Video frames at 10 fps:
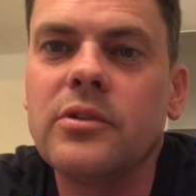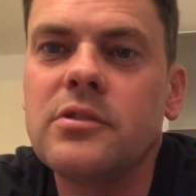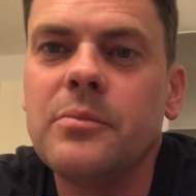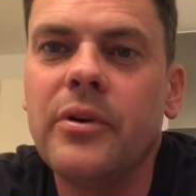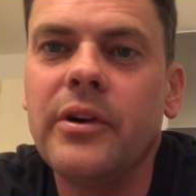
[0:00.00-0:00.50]
us
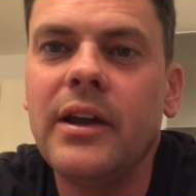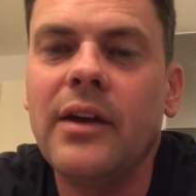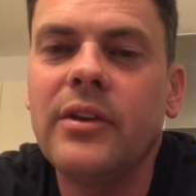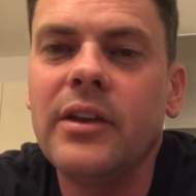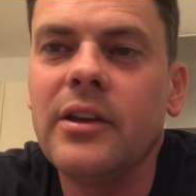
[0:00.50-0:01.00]
to put in
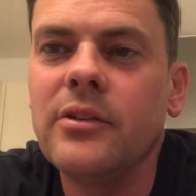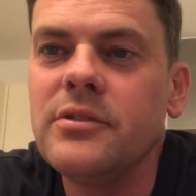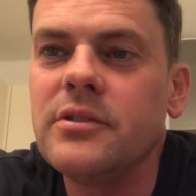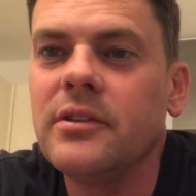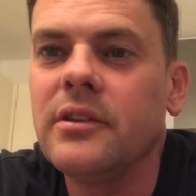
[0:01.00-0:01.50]
our
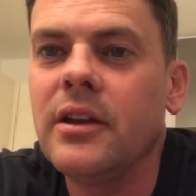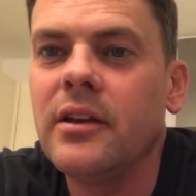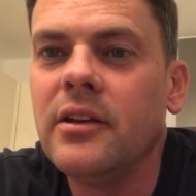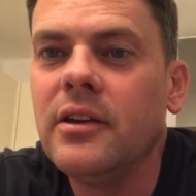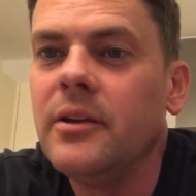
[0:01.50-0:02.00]
videos,
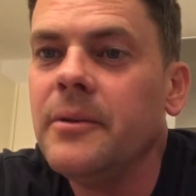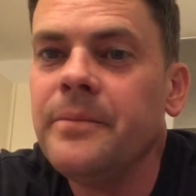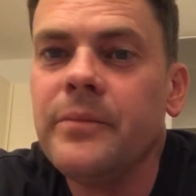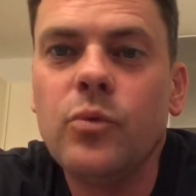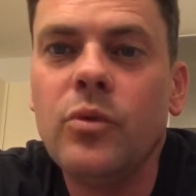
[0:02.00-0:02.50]
and
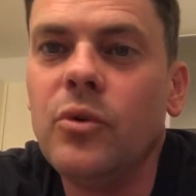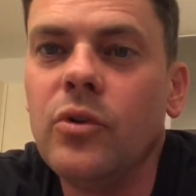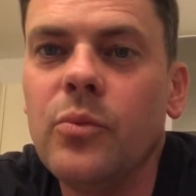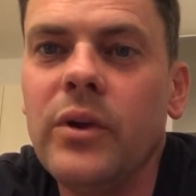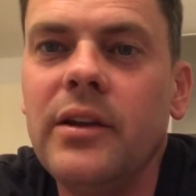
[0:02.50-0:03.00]
we're more
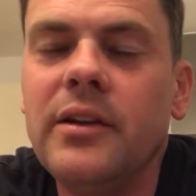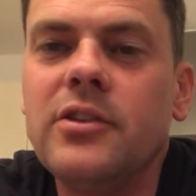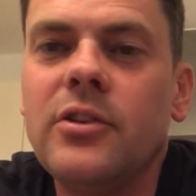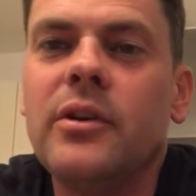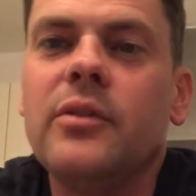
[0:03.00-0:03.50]
than willing to
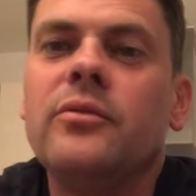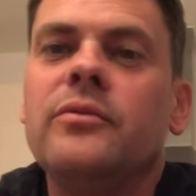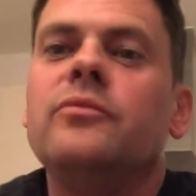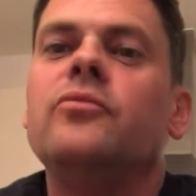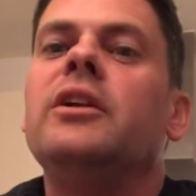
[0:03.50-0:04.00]
do it.
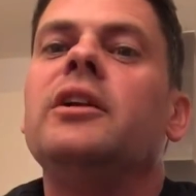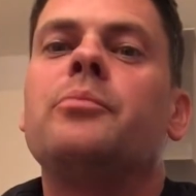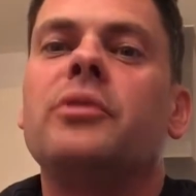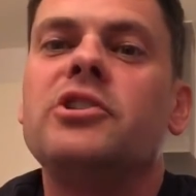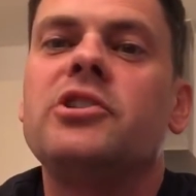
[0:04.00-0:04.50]
Really
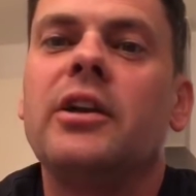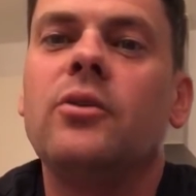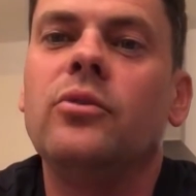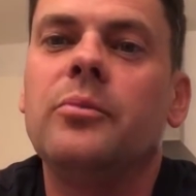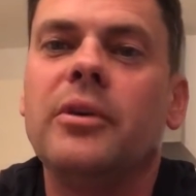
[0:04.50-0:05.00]
appreciate
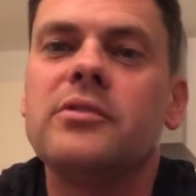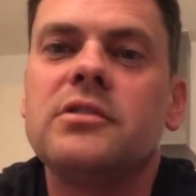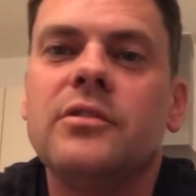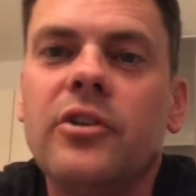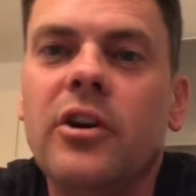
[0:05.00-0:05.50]
all the
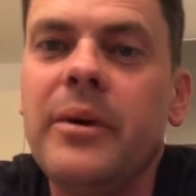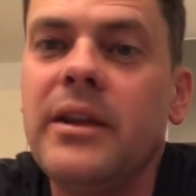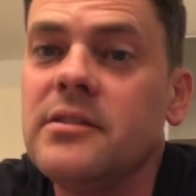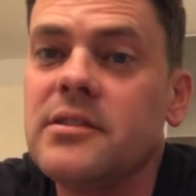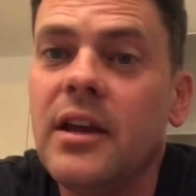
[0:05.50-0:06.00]
positive
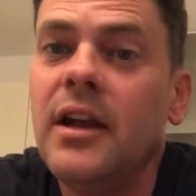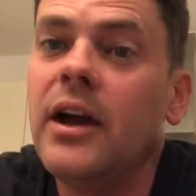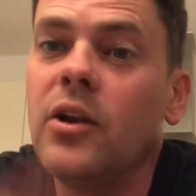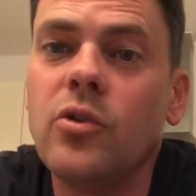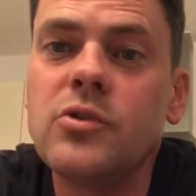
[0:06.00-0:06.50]
comments,
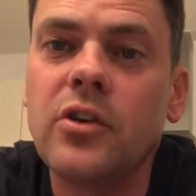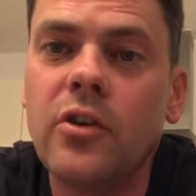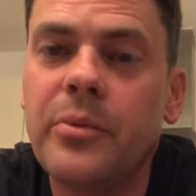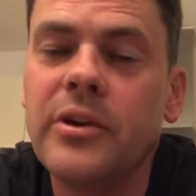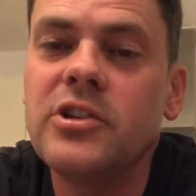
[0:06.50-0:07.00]
and I also
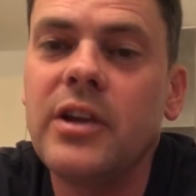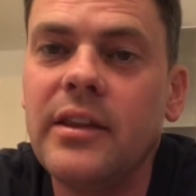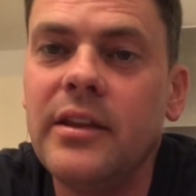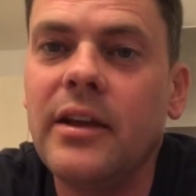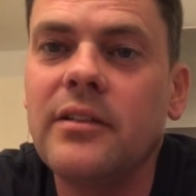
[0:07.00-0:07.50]
appreciate
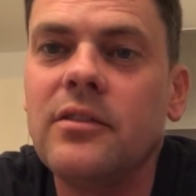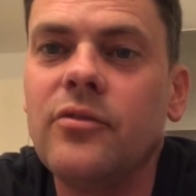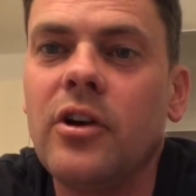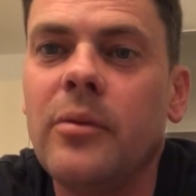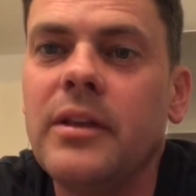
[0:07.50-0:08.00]
the
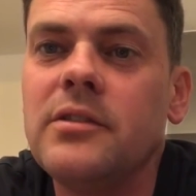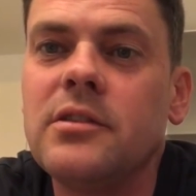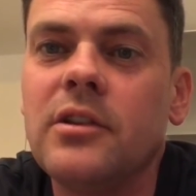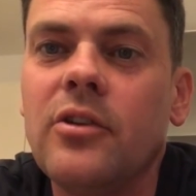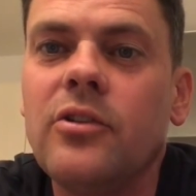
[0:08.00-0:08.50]
negative
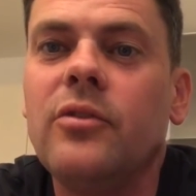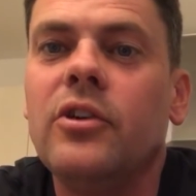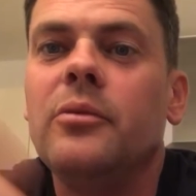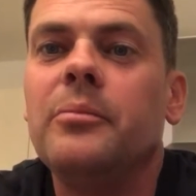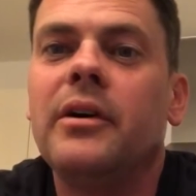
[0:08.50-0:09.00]
comments. You know, you
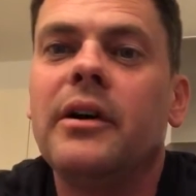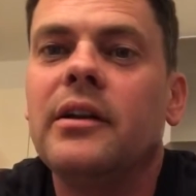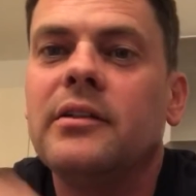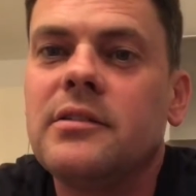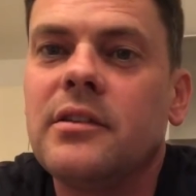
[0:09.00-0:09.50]
learn by
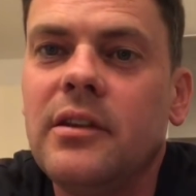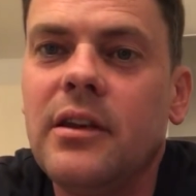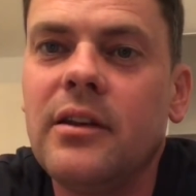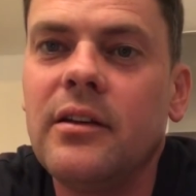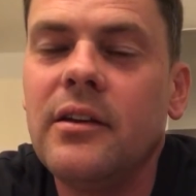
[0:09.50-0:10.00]
it,
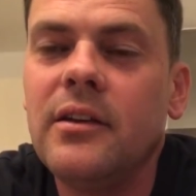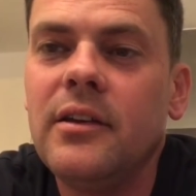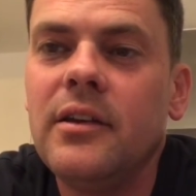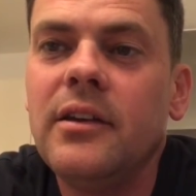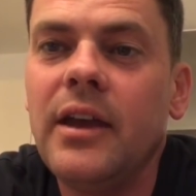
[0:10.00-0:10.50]
and
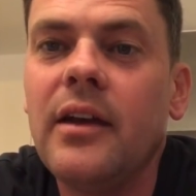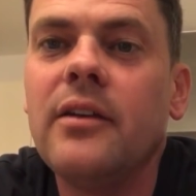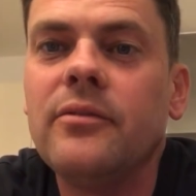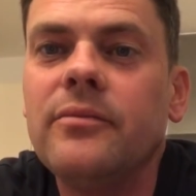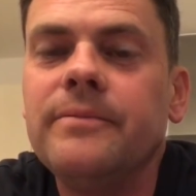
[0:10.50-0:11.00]
yeah,
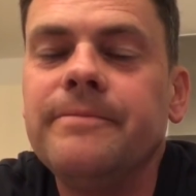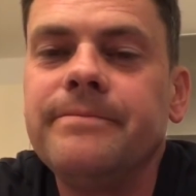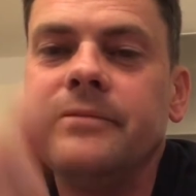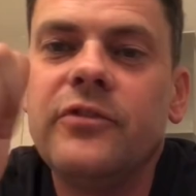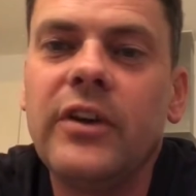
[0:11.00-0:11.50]

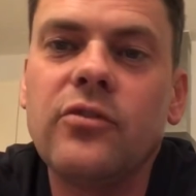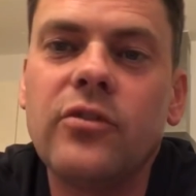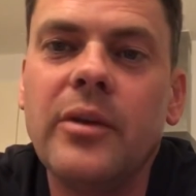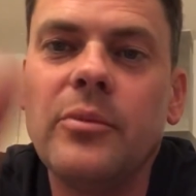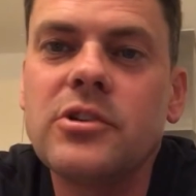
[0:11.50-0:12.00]
thanks
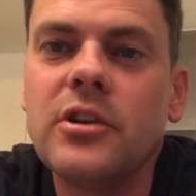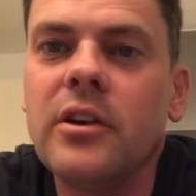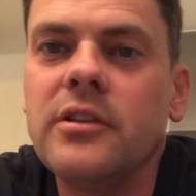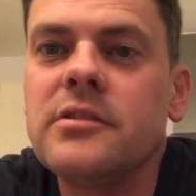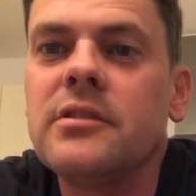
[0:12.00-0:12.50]
very much,
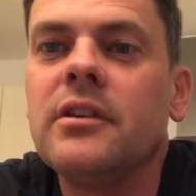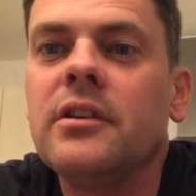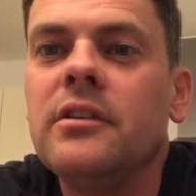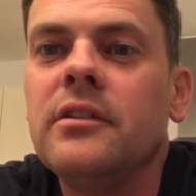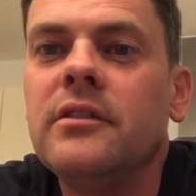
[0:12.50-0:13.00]
guys.
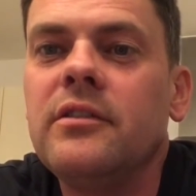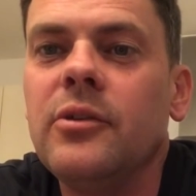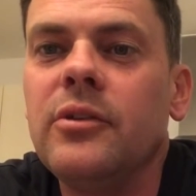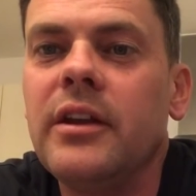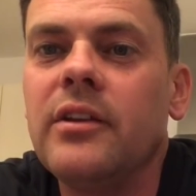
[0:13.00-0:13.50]
See
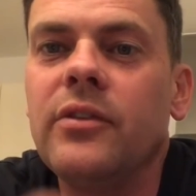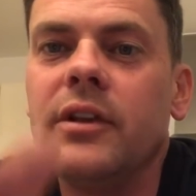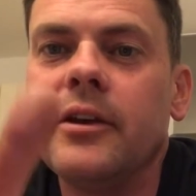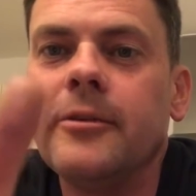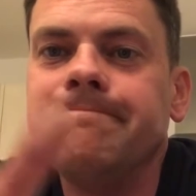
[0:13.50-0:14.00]
you in the next
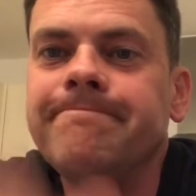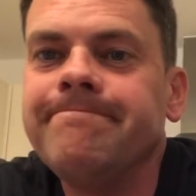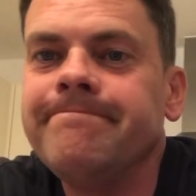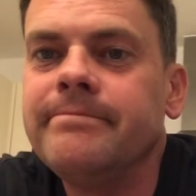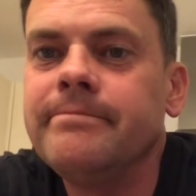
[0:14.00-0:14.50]
video.
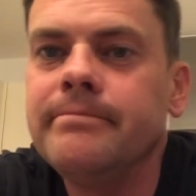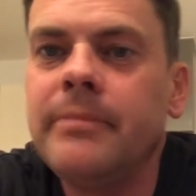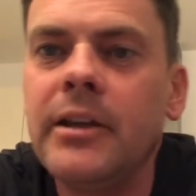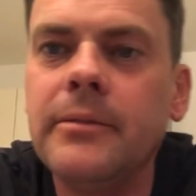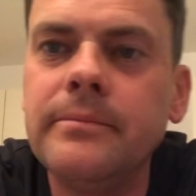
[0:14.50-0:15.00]

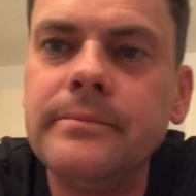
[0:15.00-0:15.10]
Bye.